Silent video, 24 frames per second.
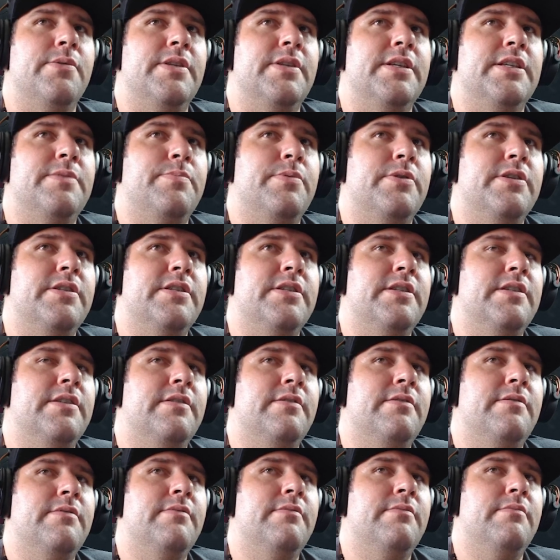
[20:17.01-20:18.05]
This
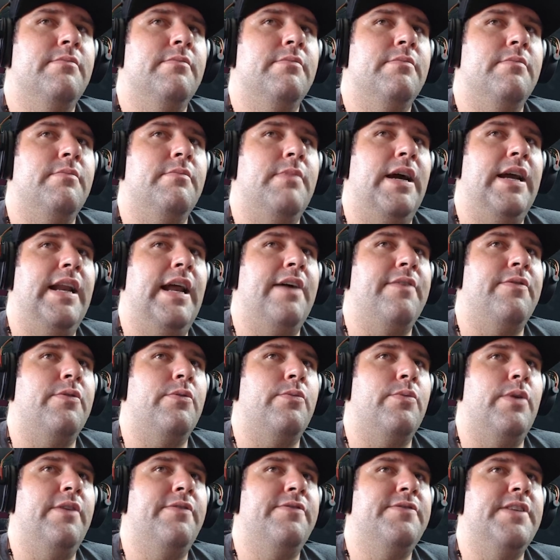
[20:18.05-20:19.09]
person might have a
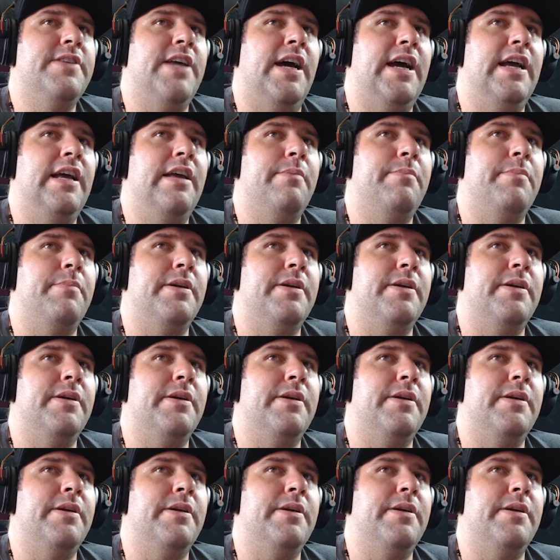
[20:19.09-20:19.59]
rough time,